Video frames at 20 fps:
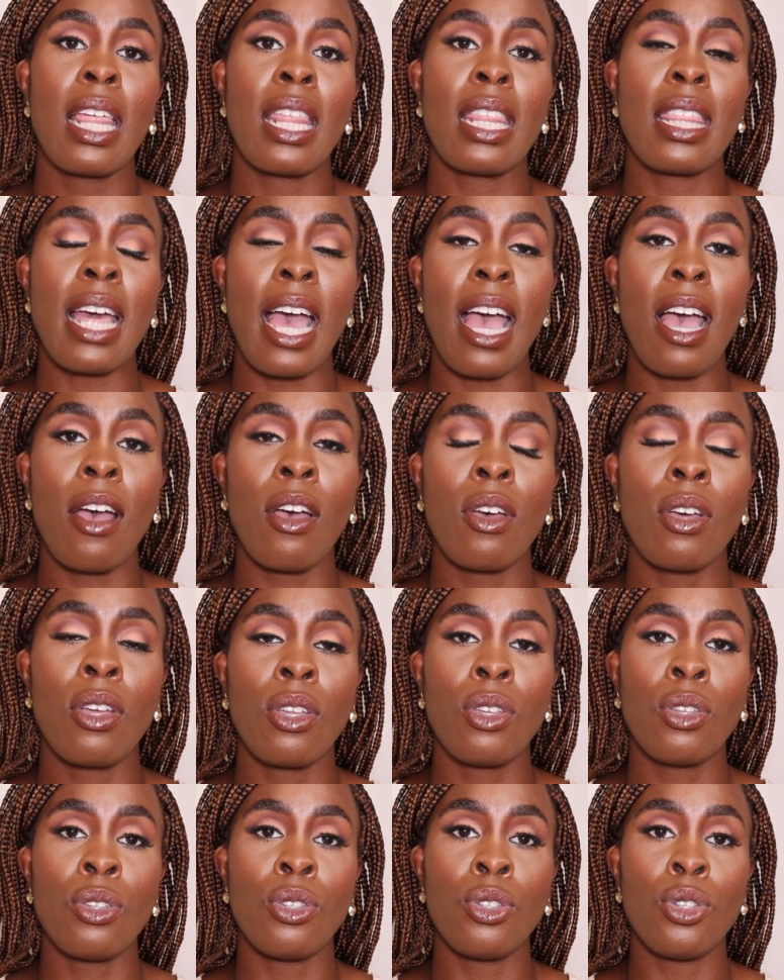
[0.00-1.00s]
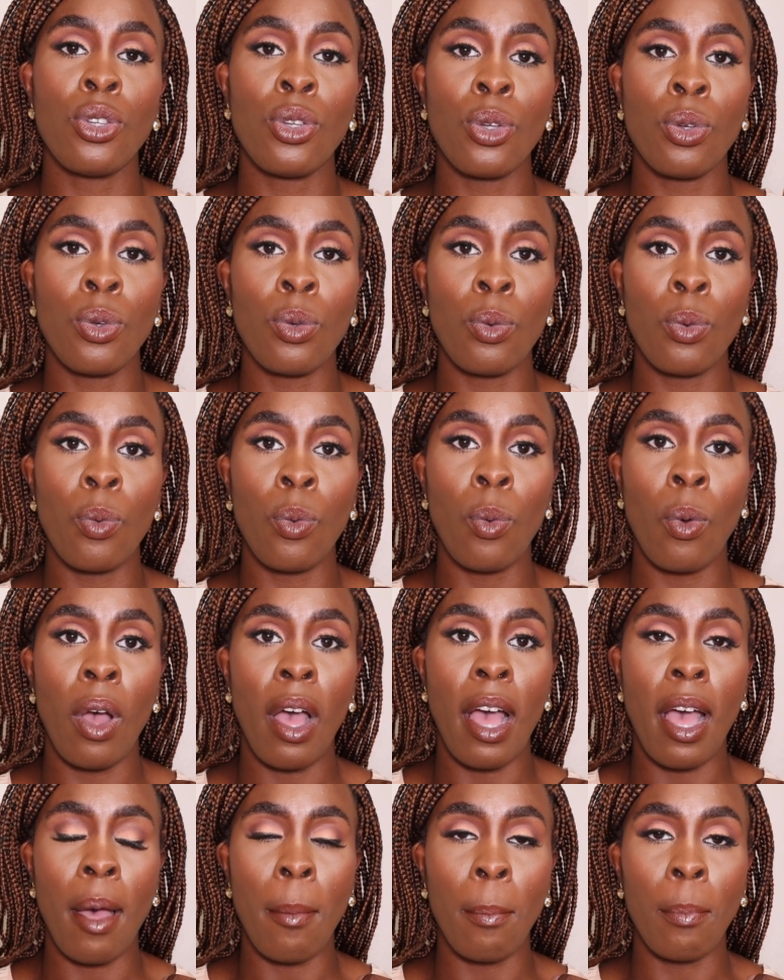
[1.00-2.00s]
that you
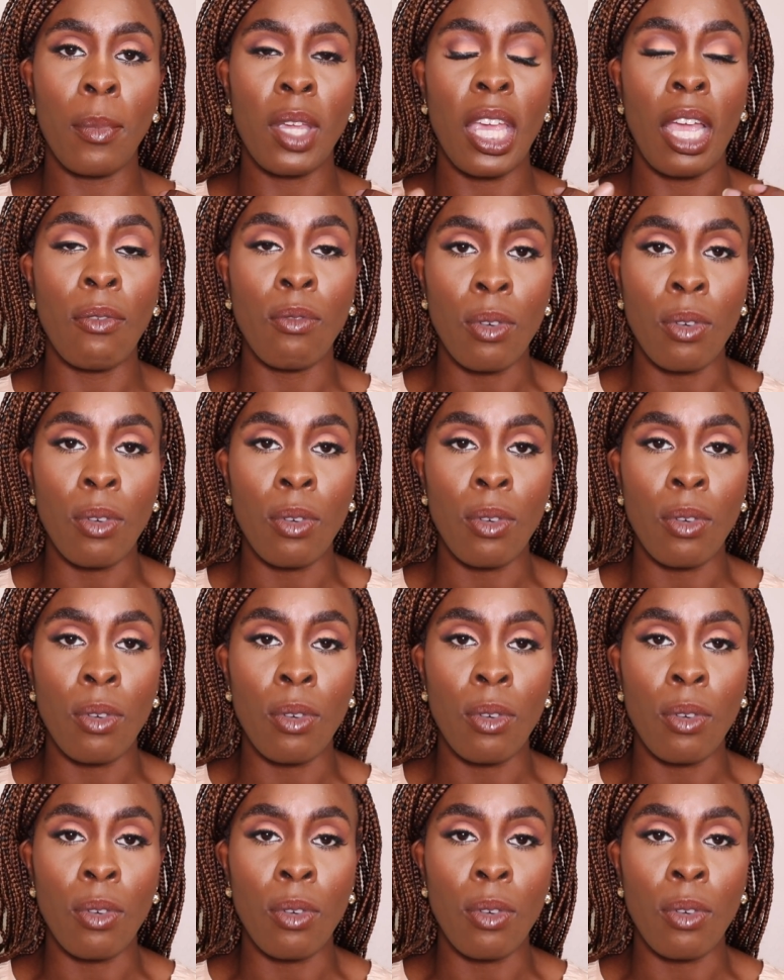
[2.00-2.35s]
can